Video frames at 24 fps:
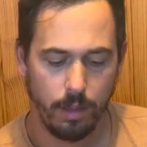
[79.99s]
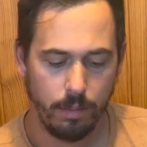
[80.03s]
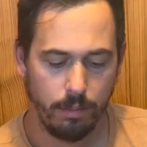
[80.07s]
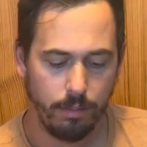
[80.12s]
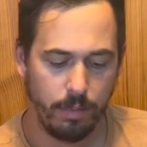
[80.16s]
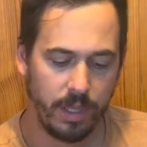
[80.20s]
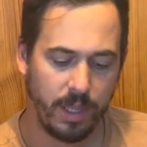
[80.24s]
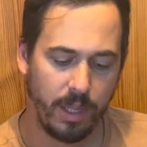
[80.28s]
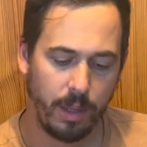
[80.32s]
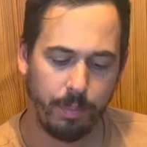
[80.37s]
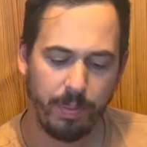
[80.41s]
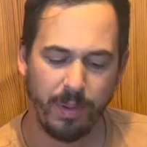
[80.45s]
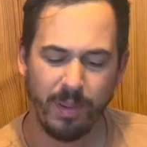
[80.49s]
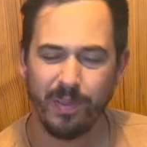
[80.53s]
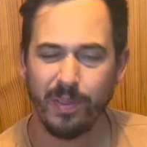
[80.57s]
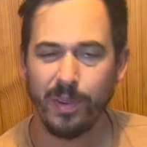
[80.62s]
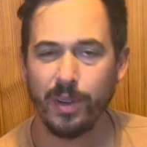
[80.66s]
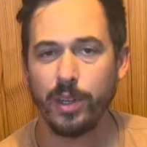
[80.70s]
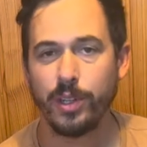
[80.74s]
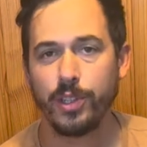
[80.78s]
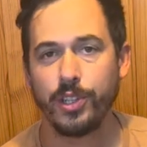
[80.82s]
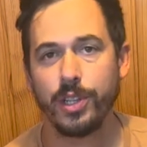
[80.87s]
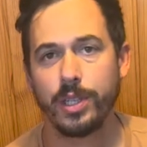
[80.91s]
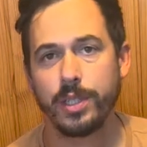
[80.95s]
but I
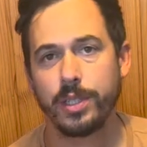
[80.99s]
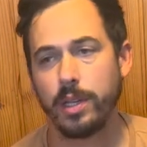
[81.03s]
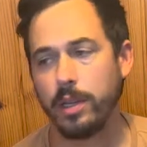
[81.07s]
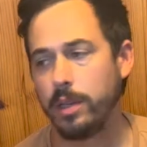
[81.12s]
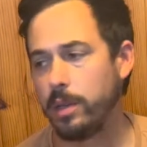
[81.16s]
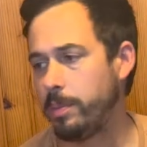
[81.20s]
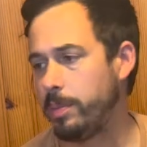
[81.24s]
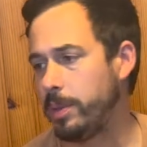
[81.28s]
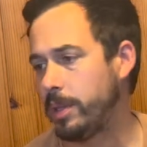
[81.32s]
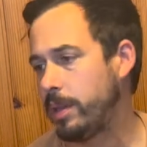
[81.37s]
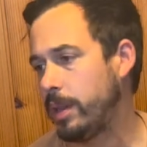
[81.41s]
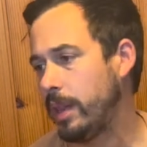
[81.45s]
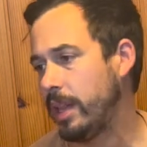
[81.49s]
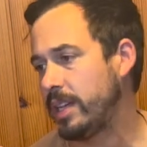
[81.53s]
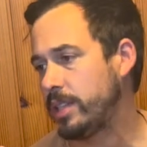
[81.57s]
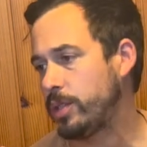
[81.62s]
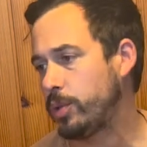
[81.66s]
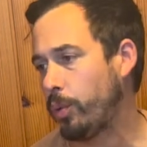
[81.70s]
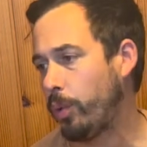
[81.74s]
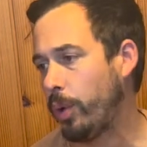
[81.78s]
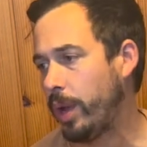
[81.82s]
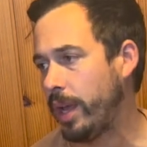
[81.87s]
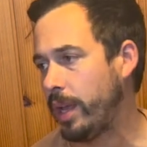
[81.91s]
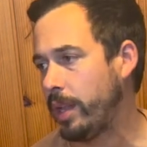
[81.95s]
prefer just a little bit less
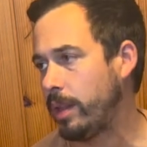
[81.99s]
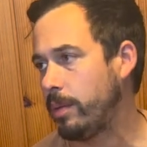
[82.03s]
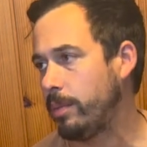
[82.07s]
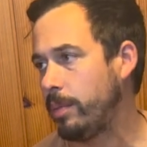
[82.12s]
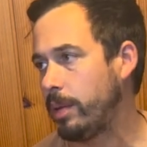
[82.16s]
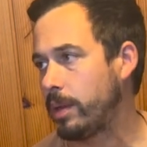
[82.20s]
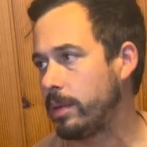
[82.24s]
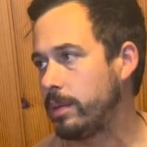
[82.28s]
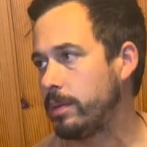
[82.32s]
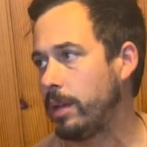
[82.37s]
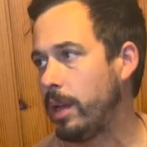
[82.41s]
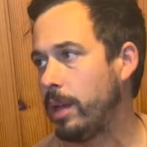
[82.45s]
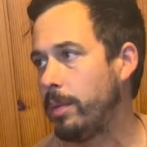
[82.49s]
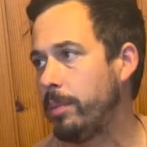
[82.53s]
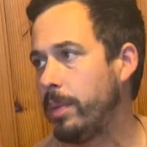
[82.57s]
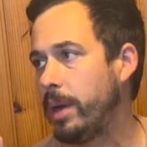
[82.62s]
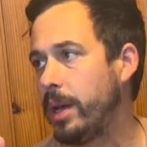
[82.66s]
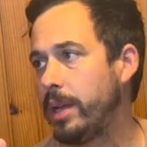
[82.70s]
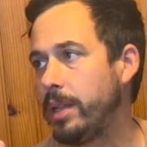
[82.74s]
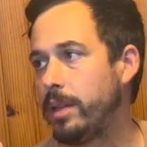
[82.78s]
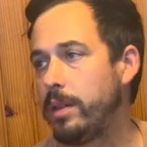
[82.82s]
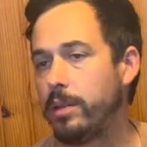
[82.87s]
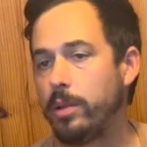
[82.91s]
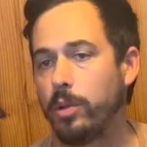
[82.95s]
weight because I
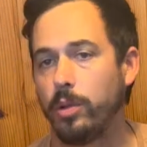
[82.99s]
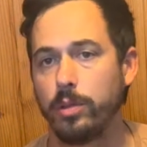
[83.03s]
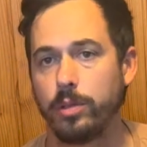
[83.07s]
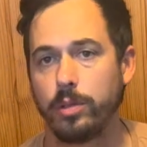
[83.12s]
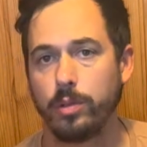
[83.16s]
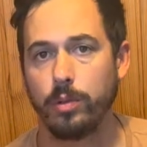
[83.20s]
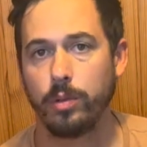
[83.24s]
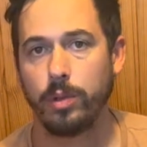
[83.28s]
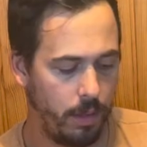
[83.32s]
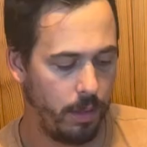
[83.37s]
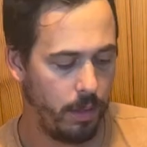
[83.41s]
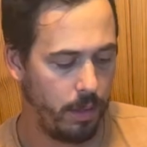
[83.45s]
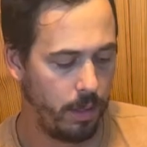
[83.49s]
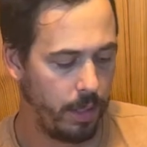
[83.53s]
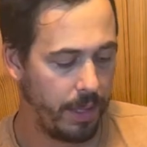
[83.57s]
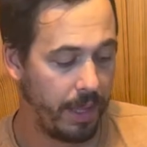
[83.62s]
might also